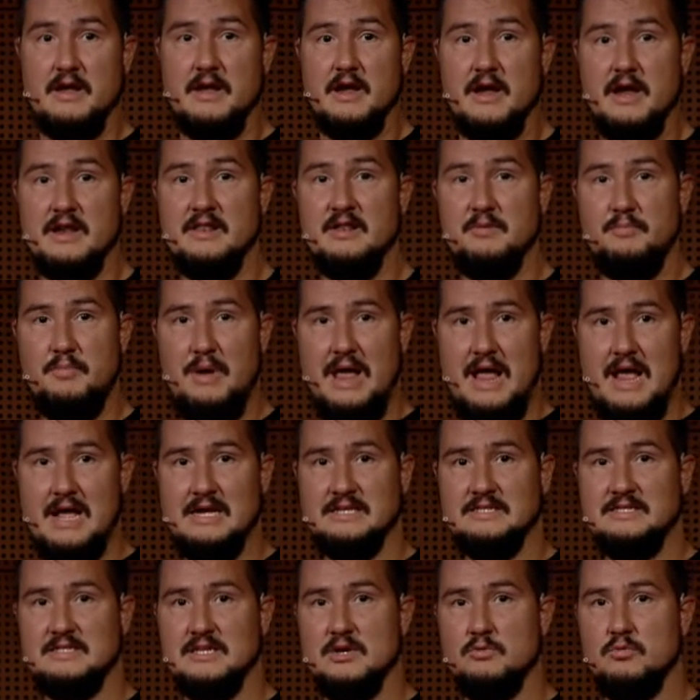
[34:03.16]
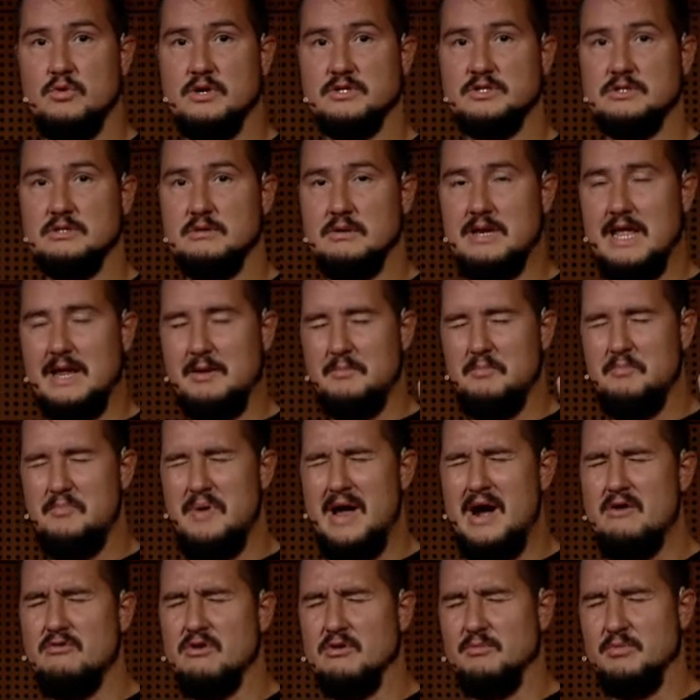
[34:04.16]
In the past, it was like
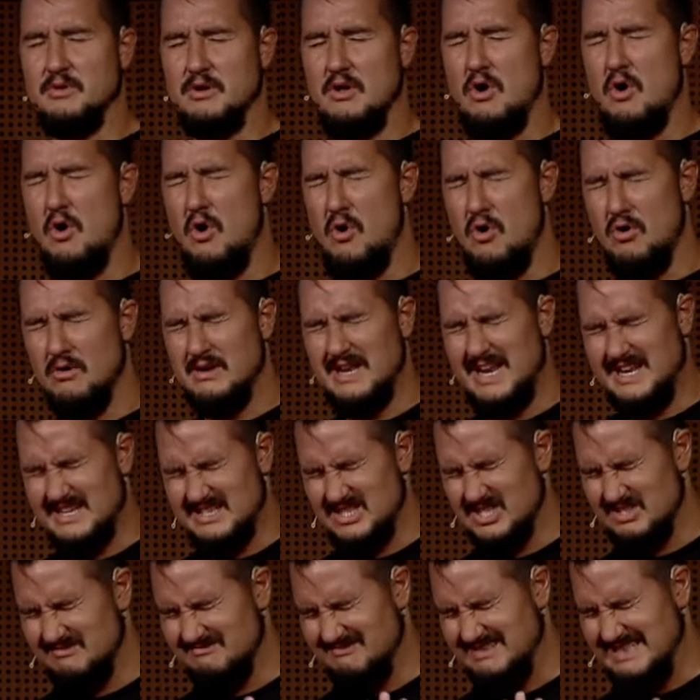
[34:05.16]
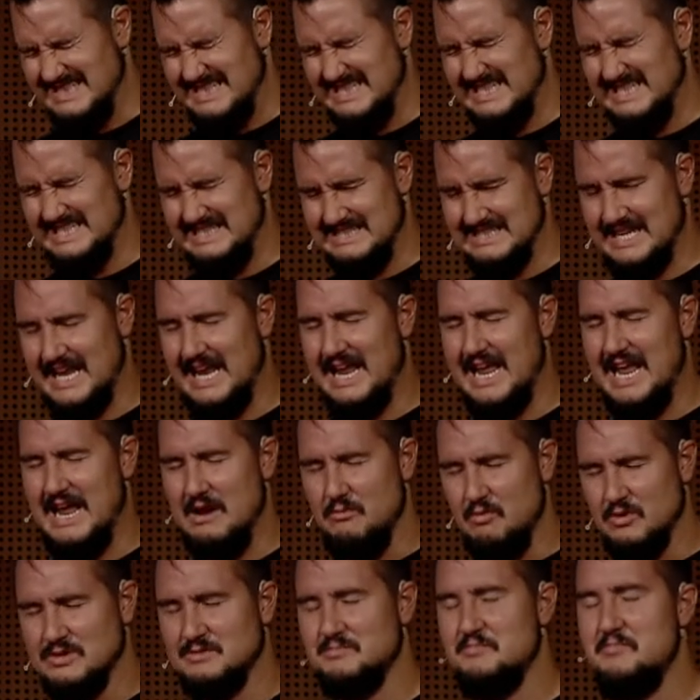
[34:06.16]
bearable. It
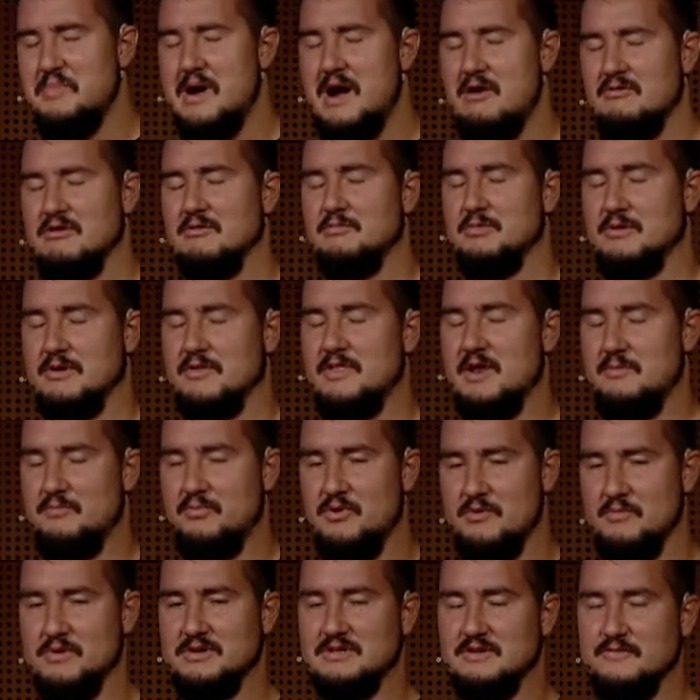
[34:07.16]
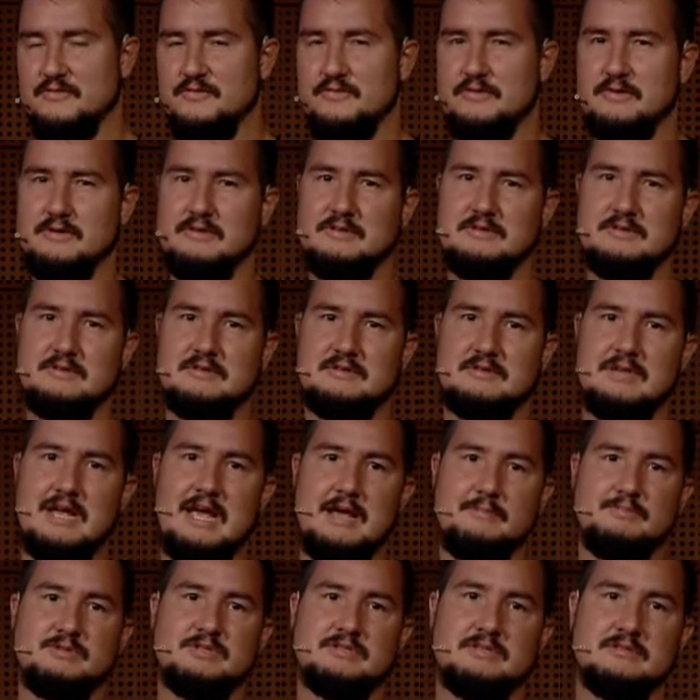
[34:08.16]
was bearable that primitive
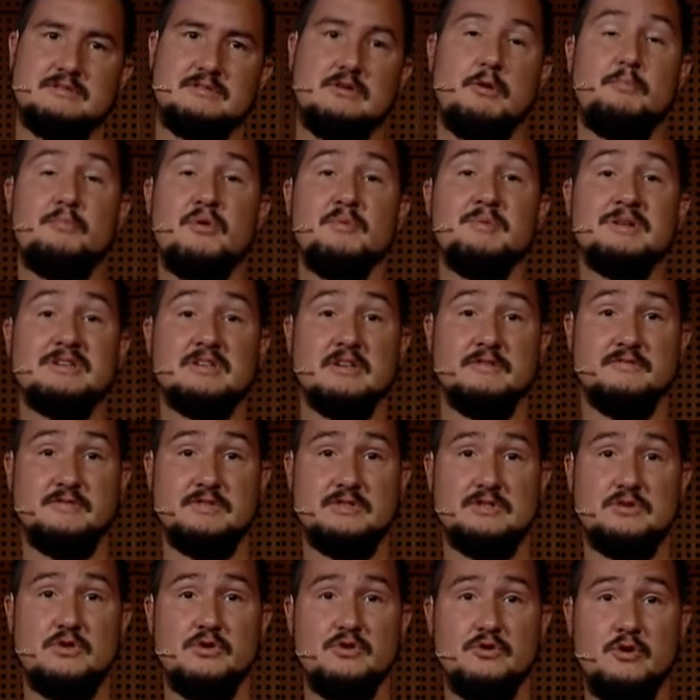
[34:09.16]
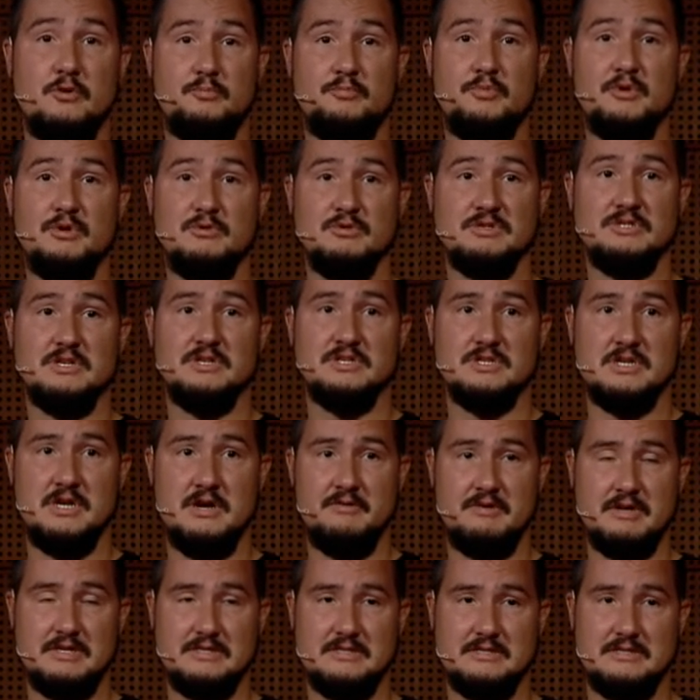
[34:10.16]
types or primitives could not be used in
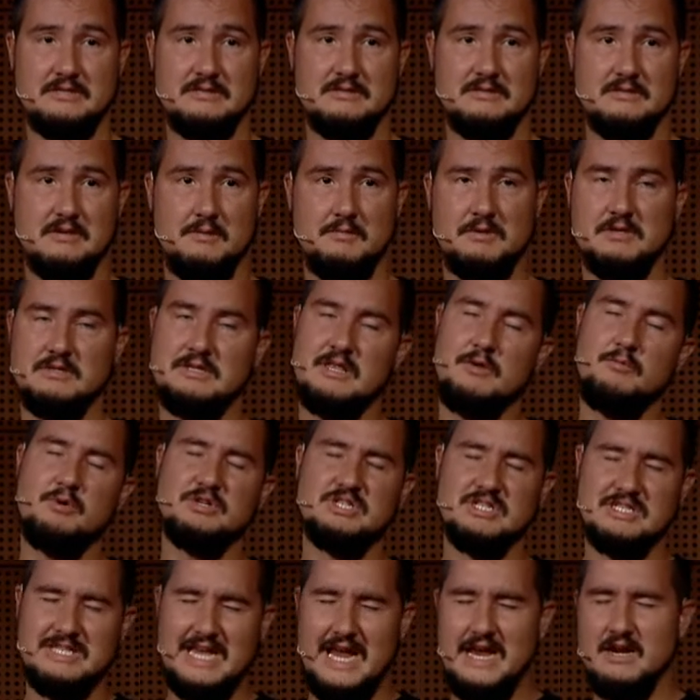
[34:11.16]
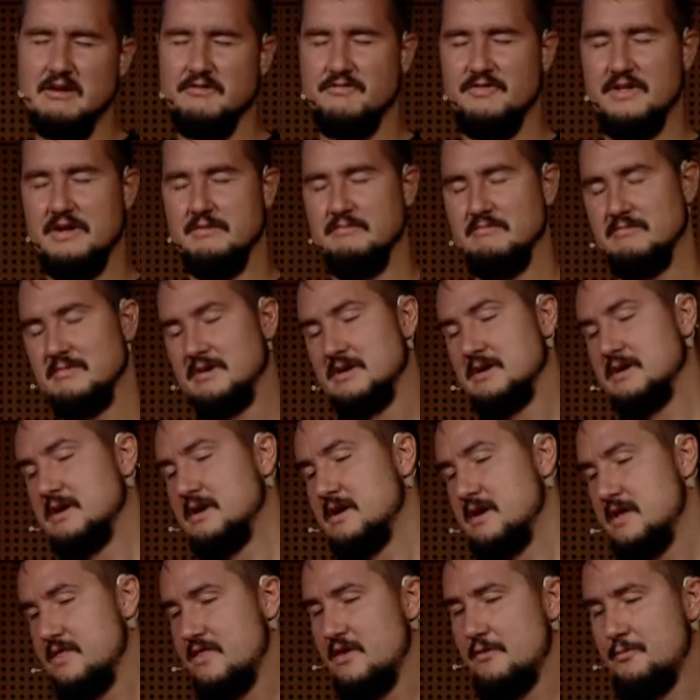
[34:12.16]
generics, and because there were just 8 of them.
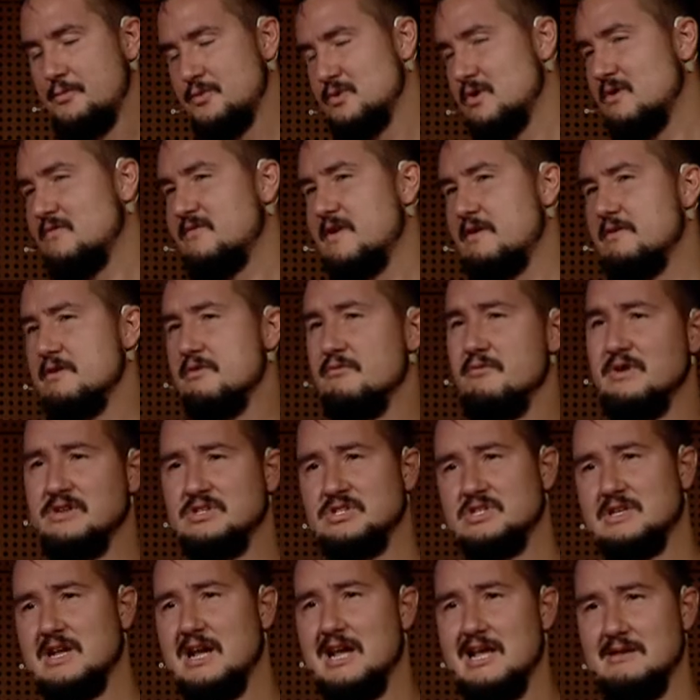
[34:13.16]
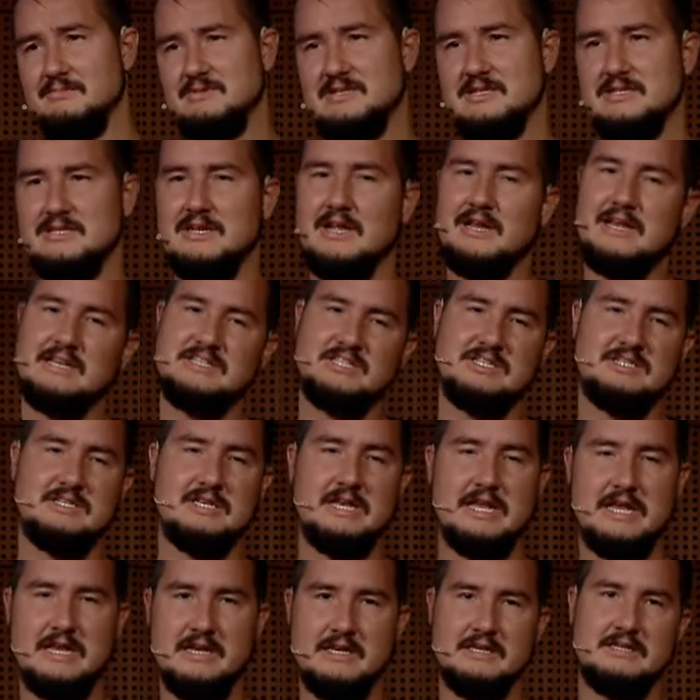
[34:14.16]
There were not very rich types. It's like it's just an
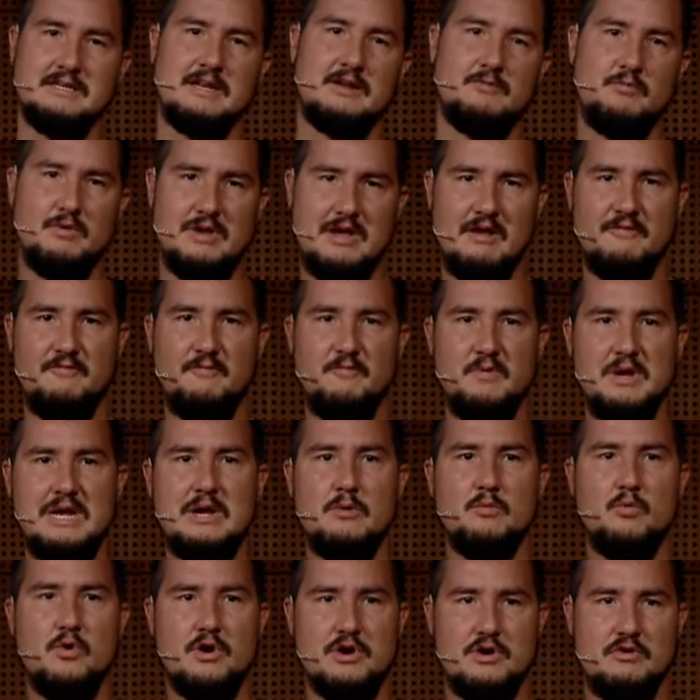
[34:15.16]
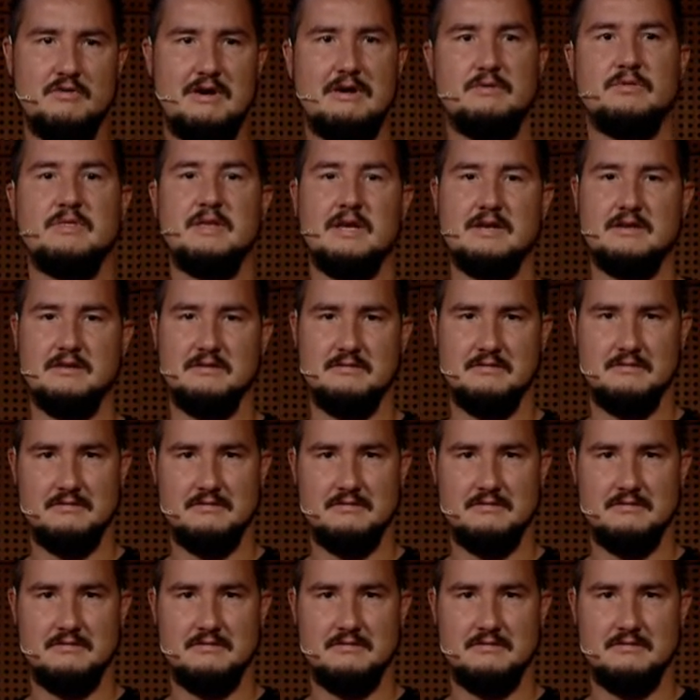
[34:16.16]
int. Like we can work around that.